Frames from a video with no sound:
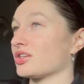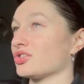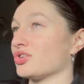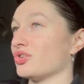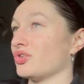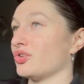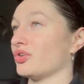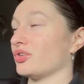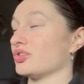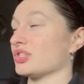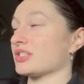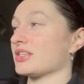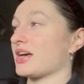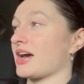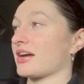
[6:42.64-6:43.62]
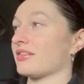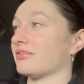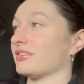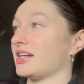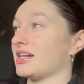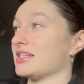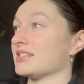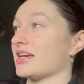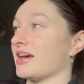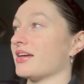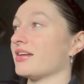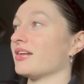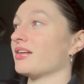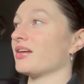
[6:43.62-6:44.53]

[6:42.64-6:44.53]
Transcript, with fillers: to just like reset.